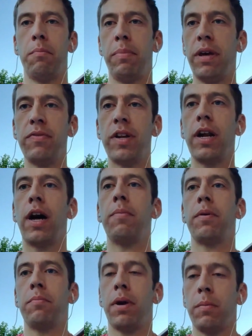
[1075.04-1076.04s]
beefed it up
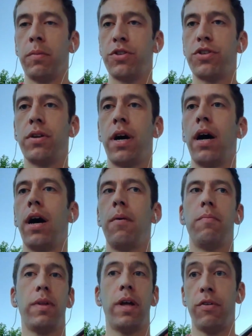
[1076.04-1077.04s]
and published
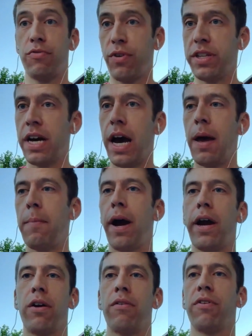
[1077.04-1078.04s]
like Free Time,
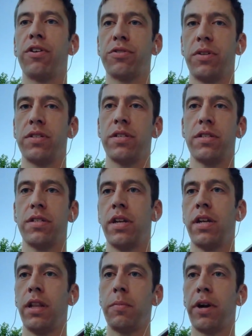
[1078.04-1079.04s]
Hire a Virtual Assistant,
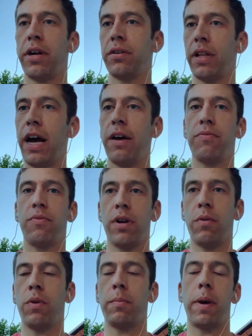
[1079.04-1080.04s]
and Liberate Your Life,
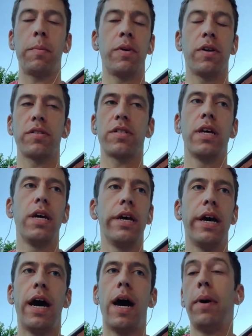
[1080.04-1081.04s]
one of my books.
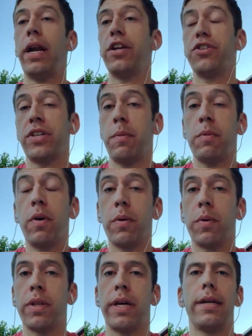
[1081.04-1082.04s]
And I just kept going
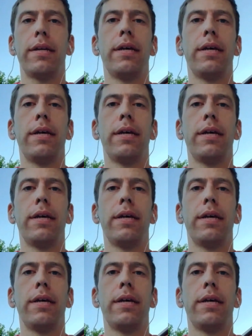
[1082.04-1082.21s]
with that.